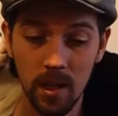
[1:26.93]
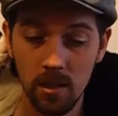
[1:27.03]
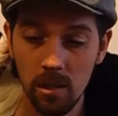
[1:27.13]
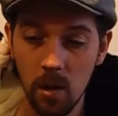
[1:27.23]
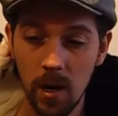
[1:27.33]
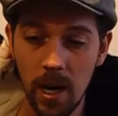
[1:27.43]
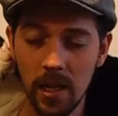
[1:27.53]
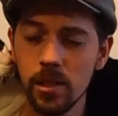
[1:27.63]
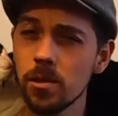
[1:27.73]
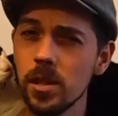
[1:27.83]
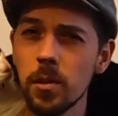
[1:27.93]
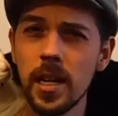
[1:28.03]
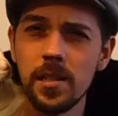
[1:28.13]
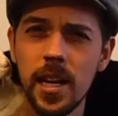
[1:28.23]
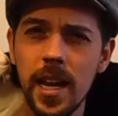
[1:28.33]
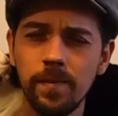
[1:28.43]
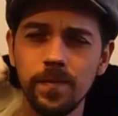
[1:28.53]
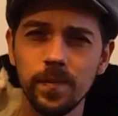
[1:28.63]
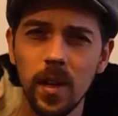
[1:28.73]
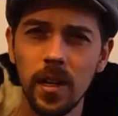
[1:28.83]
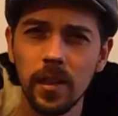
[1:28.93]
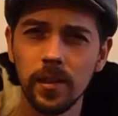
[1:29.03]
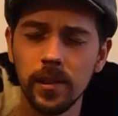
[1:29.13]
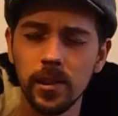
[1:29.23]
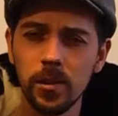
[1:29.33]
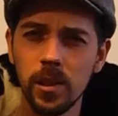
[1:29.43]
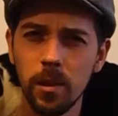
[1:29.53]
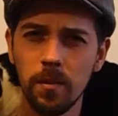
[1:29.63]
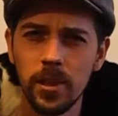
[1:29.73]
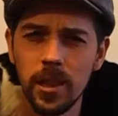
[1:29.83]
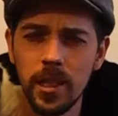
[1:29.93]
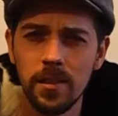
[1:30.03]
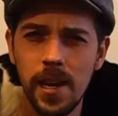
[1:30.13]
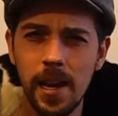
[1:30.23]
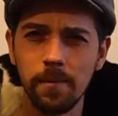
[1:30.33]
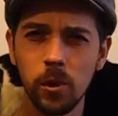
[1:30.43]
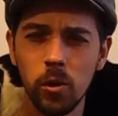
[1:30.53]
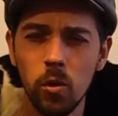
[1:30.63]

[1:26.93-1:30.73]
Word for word: So uh, let's go see where that's at. Let's go see where Muskegon's at real